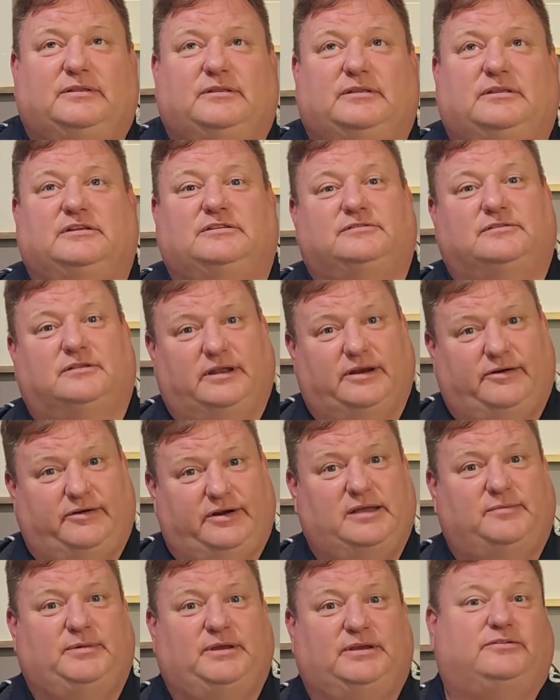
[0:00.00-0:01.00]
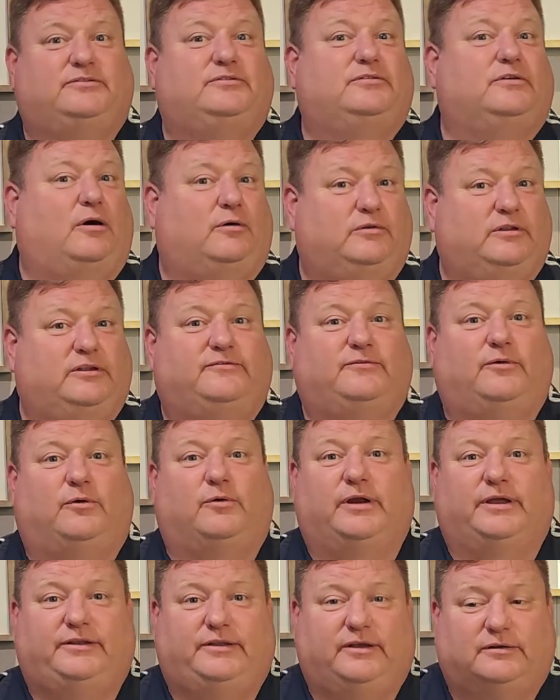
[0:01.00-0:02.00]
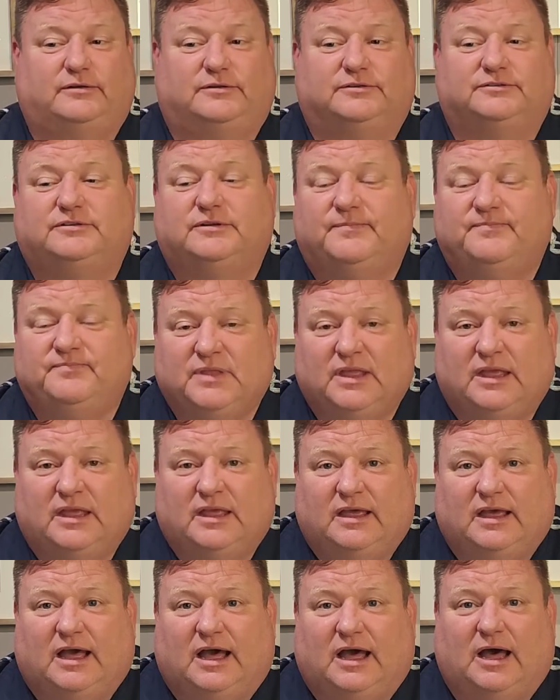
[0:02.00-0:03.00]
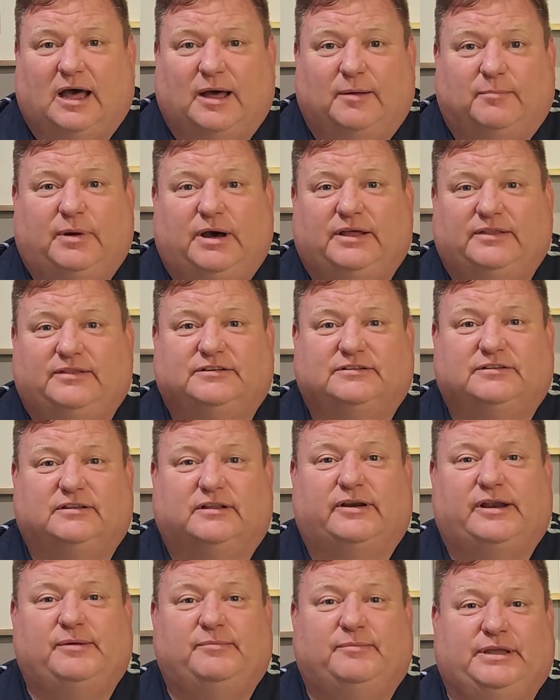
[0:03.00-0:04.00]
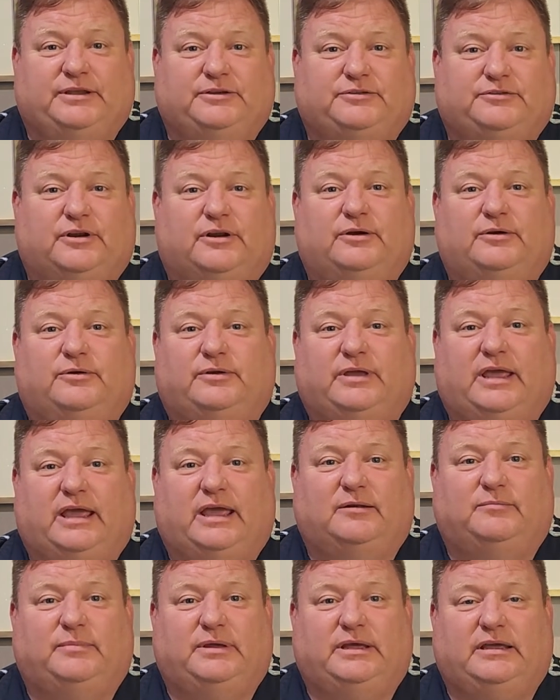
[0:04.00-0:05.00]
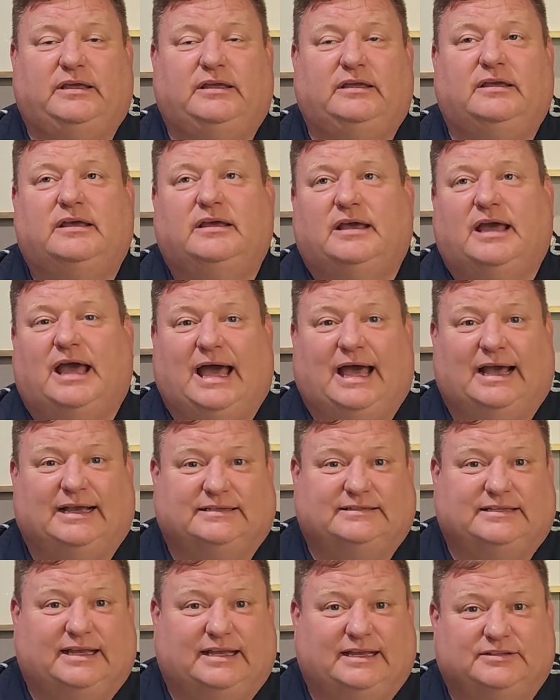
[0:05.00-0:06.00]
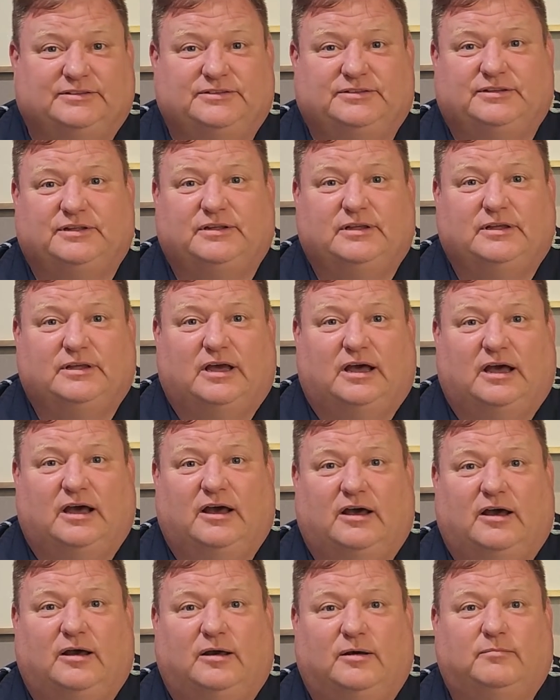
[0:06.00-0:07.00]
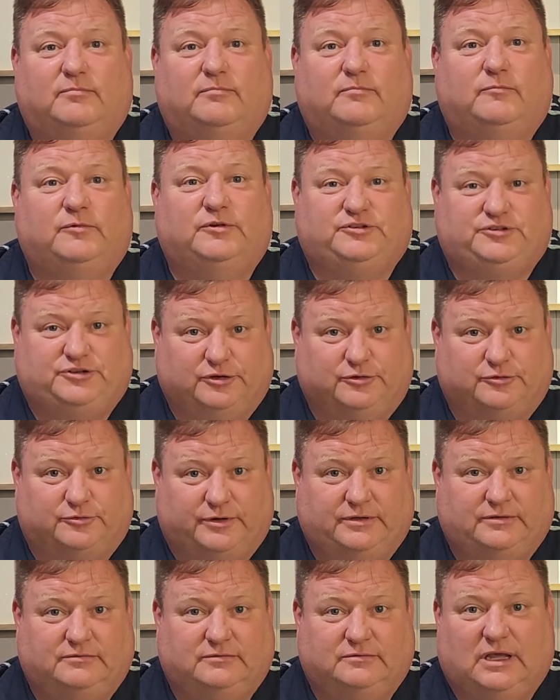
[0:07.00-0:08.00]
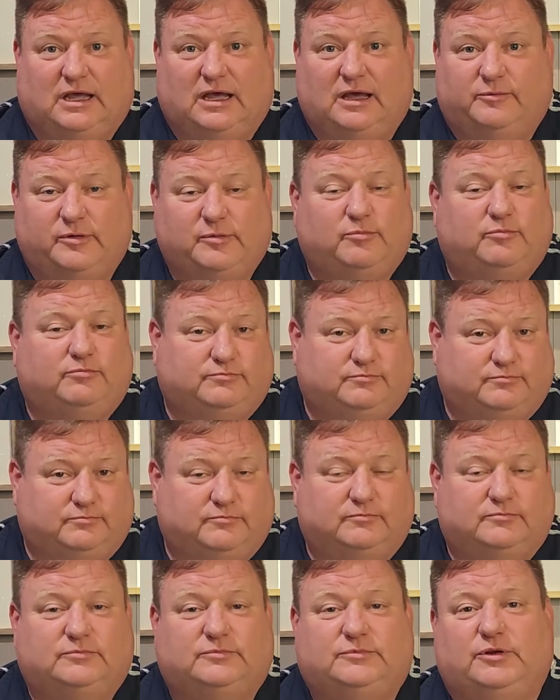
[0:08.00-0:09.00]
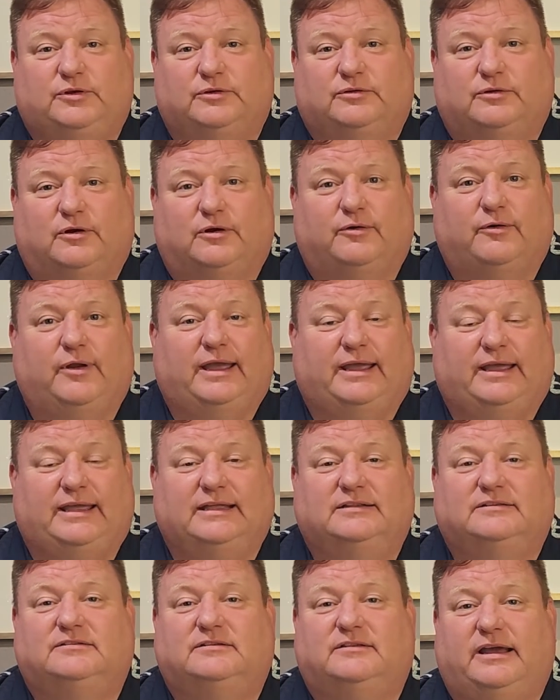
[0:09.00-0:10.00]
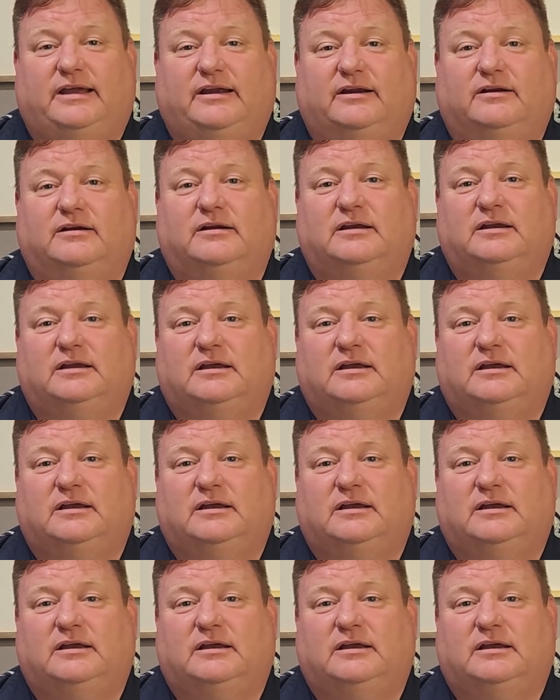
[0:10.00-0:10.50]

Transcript: the Solarium is only for adults, but the Solarium Bistro can be accessed with children. Took our grandkids there,